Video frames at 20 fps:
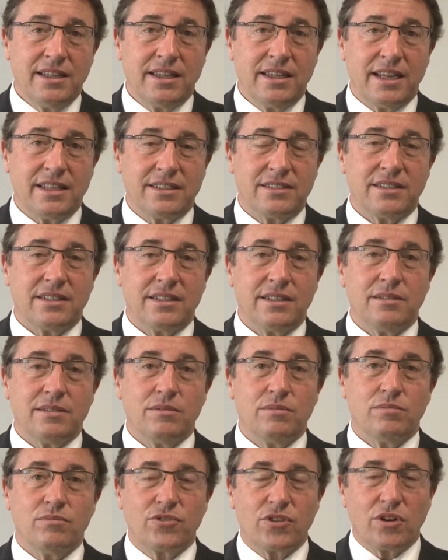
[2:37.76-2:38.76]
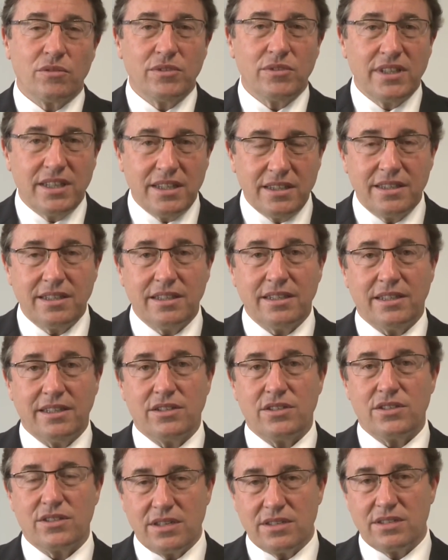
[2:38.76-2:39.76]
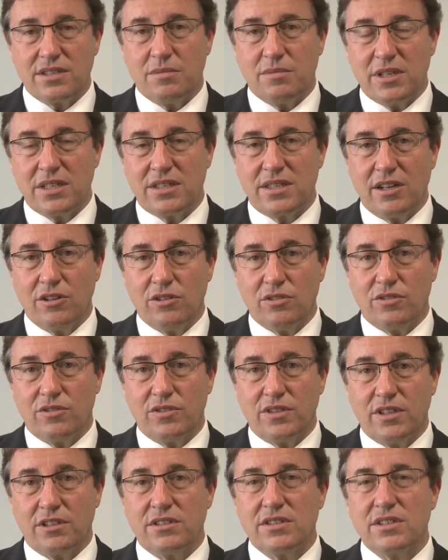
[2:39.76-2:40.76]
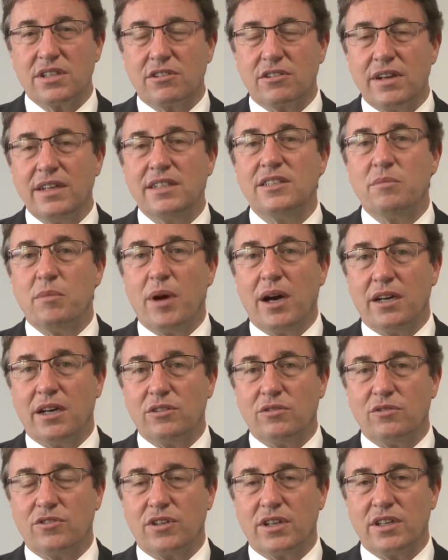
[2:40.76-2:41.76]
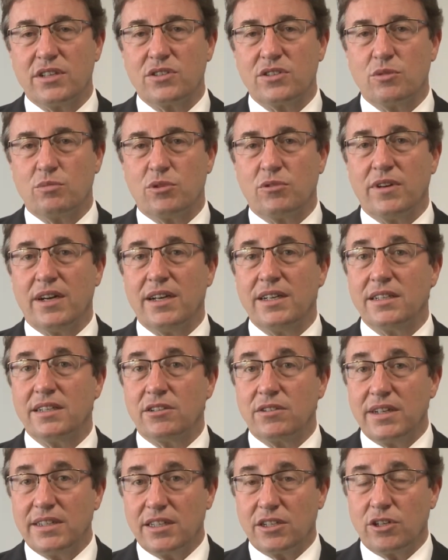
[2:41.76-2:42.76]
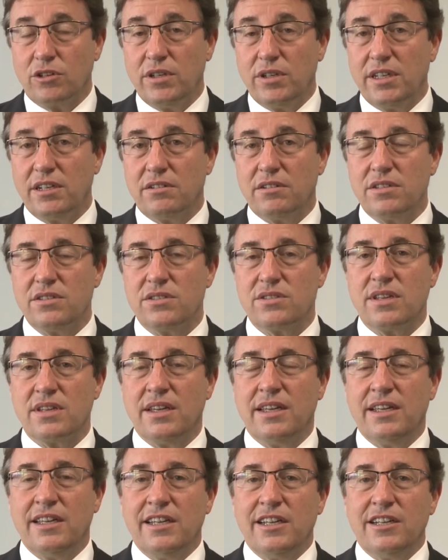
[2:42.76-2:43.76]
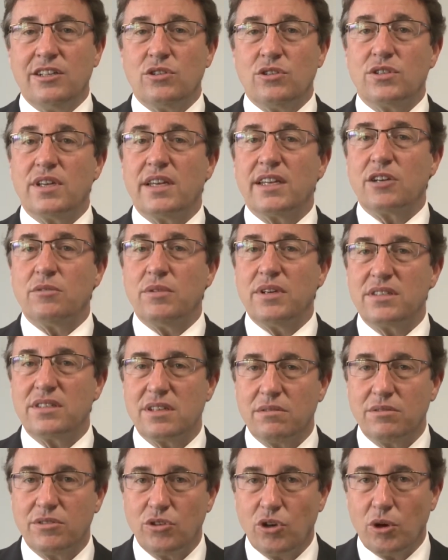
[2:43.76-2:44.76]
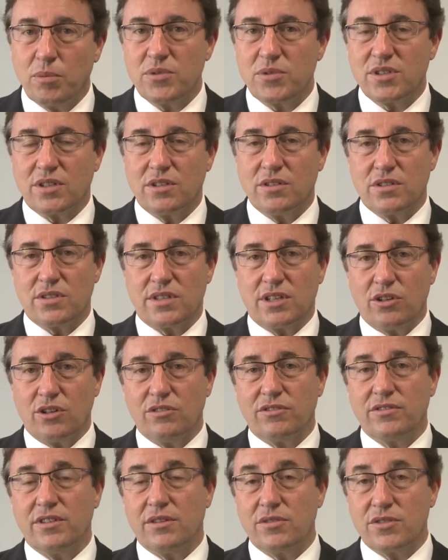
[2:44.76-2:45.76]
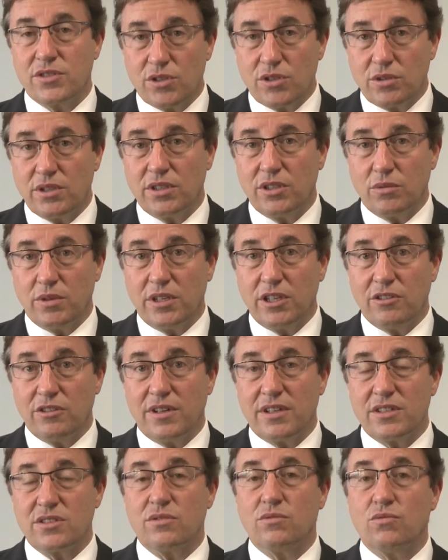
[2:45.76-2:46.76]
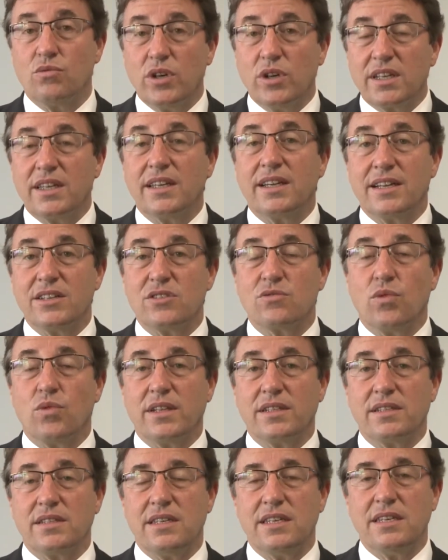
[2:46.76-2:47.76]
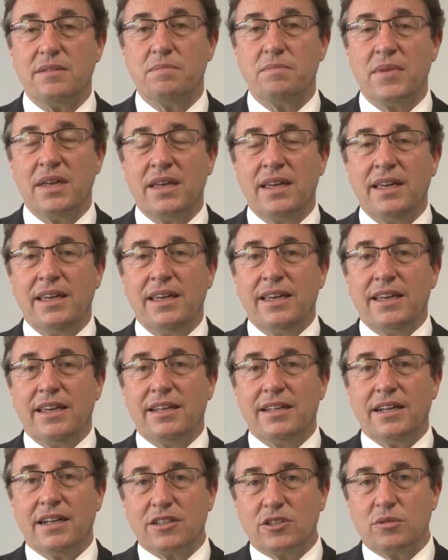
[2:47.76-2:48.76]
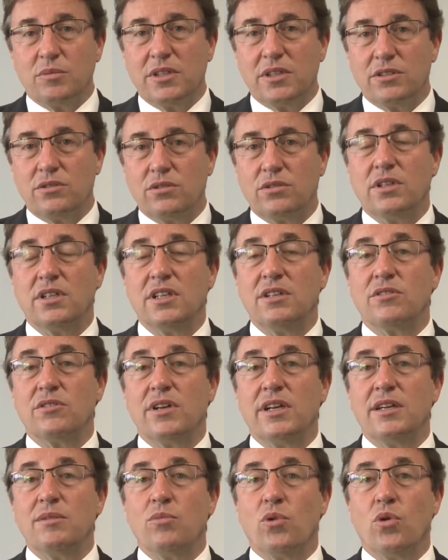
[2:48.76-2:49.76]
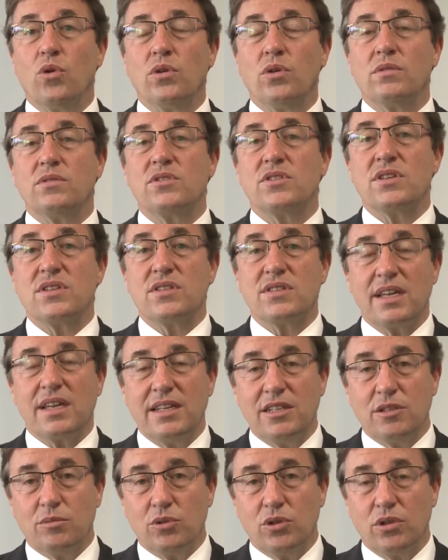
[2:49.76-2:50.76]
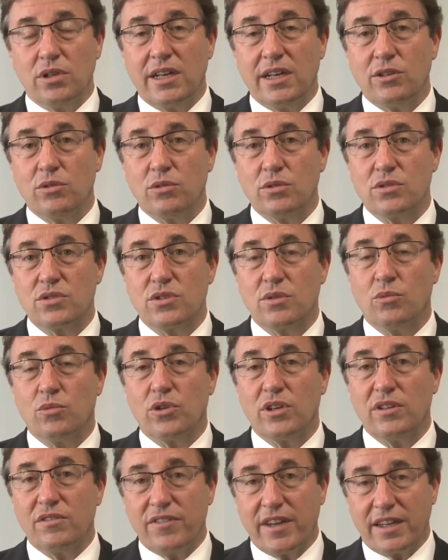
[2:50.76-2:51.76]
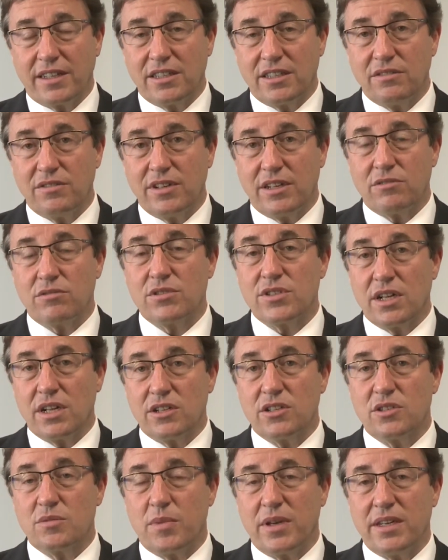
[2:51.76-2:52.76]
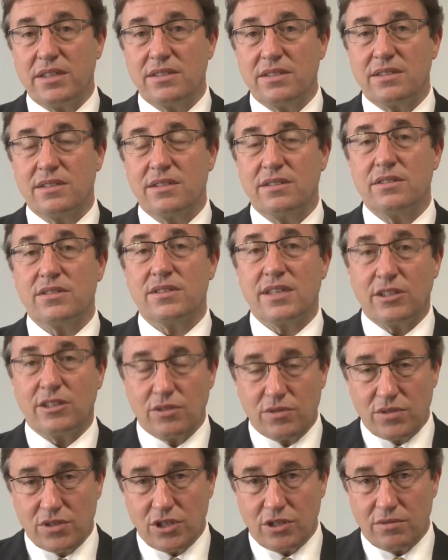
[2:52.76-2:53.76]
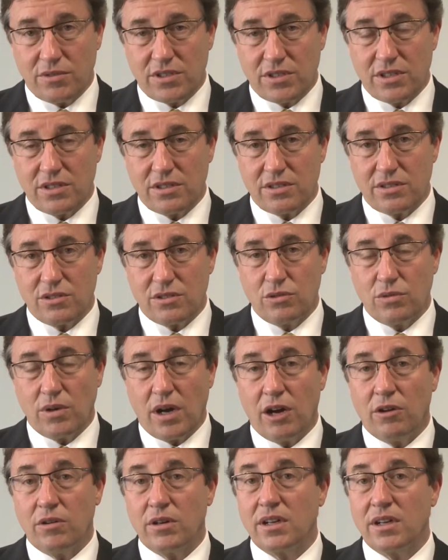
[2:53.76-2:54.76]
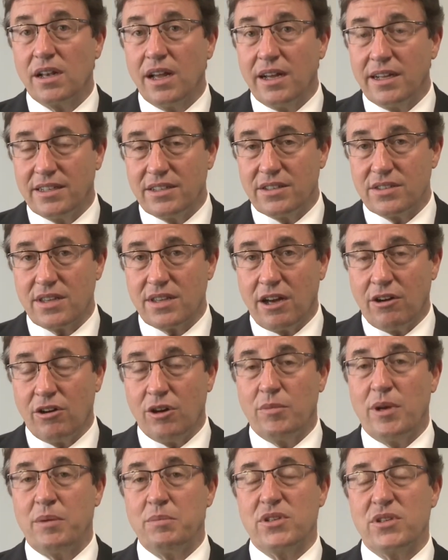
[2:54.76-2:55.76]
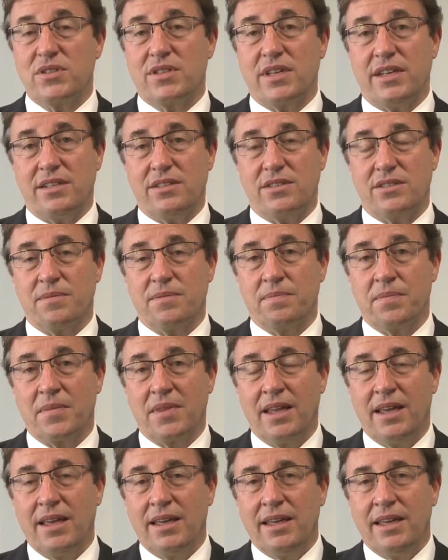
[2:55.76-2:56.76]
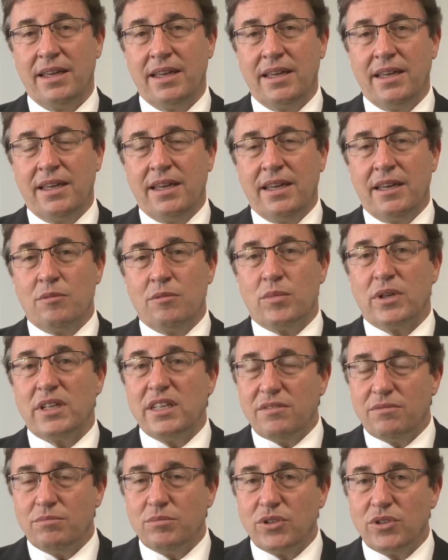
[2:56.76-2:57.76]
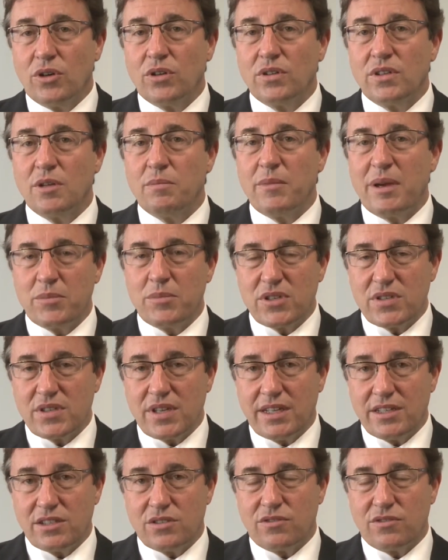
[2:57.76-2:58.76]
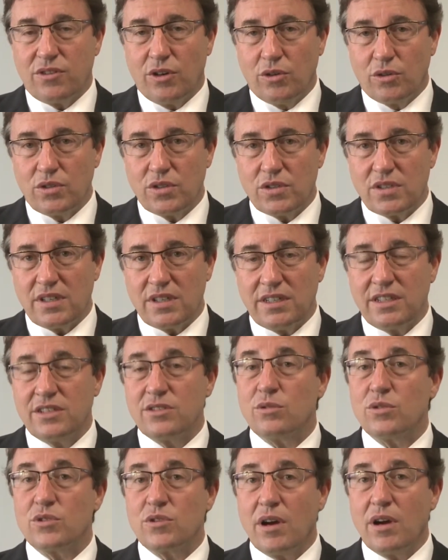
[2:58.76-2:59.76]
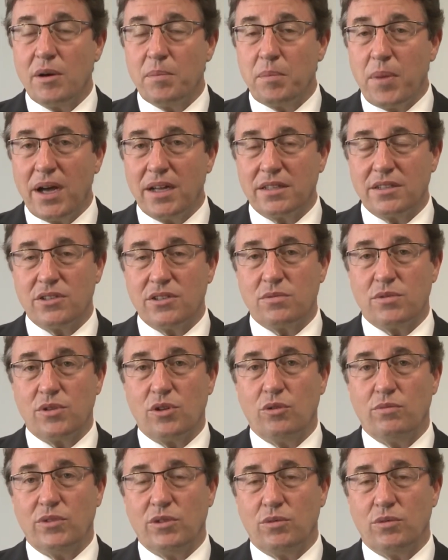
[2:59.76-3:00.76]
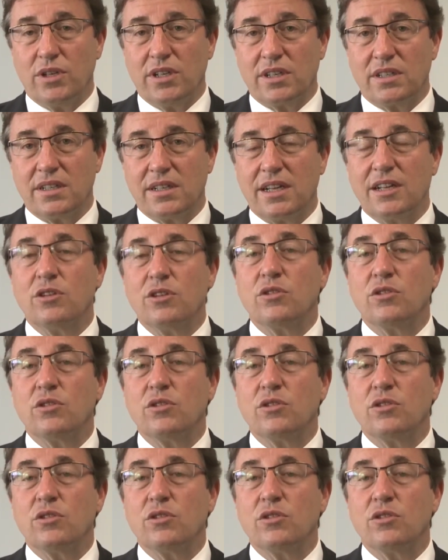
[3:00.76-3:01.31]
that from within the system itself, there is a great demand for us to provide greater coherence, to take away some of the obstacles that often have stood in the way of us working as one team, and ultimately to deliver a more sustainable and also more effective and results-based set of services to our clients, our member states. But even beyond the member states' focus, it is also our partners with whom we work that are